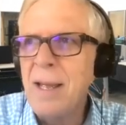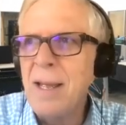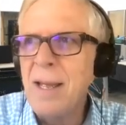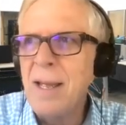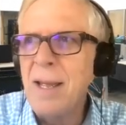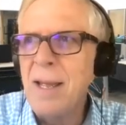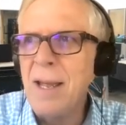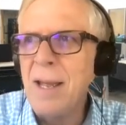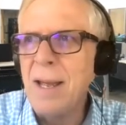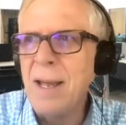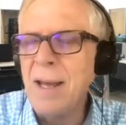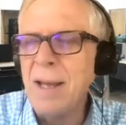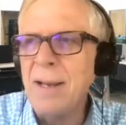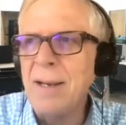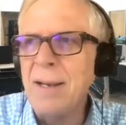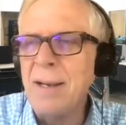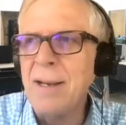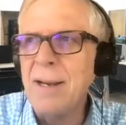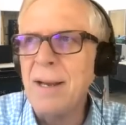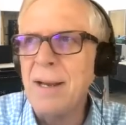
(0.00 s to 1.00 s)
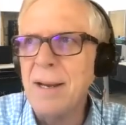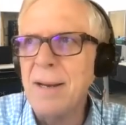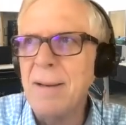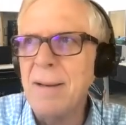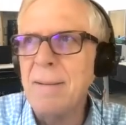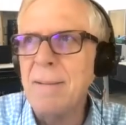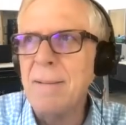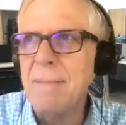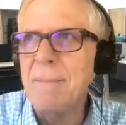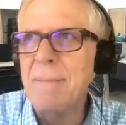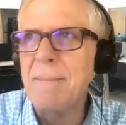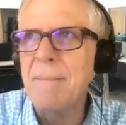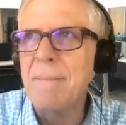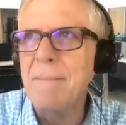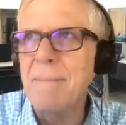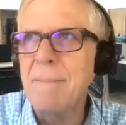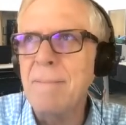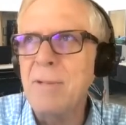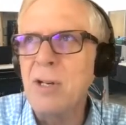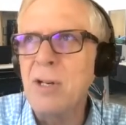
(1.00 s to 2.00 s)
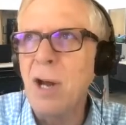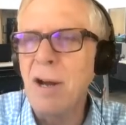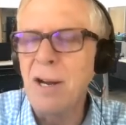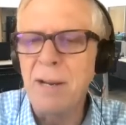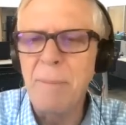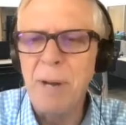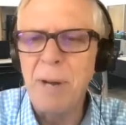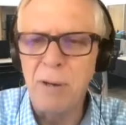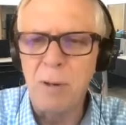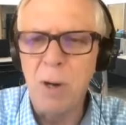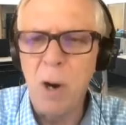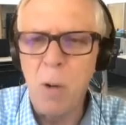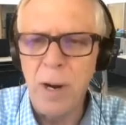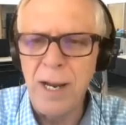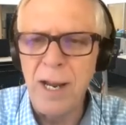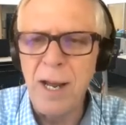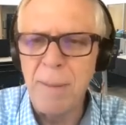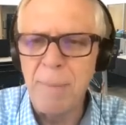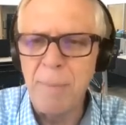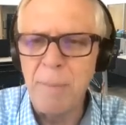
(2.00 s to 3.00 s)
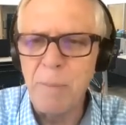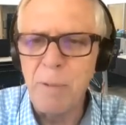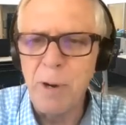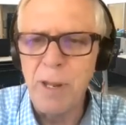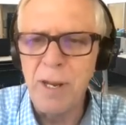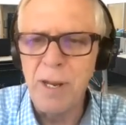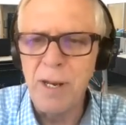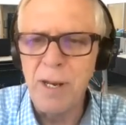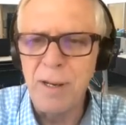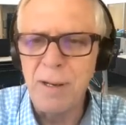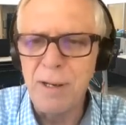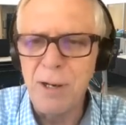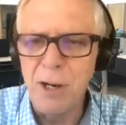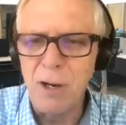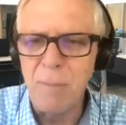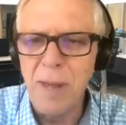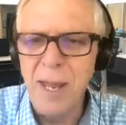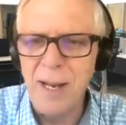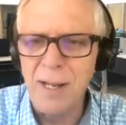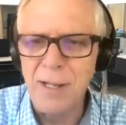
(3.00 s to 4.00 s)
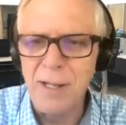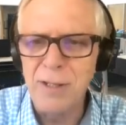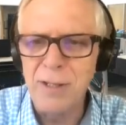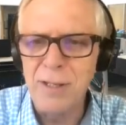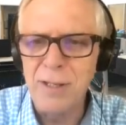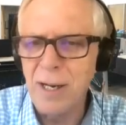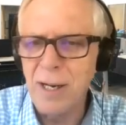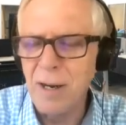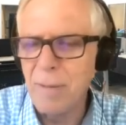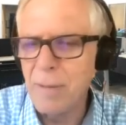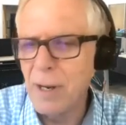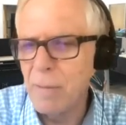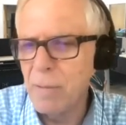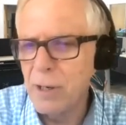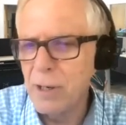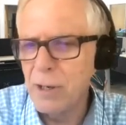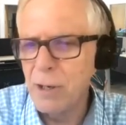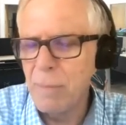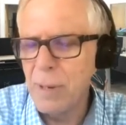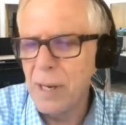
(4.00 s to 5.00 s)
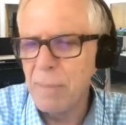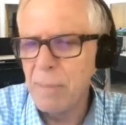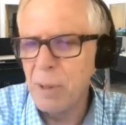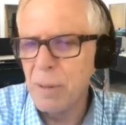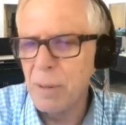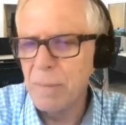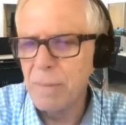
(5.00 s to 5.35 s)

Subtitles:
And talk about growing up within 2 minutes. There were two people,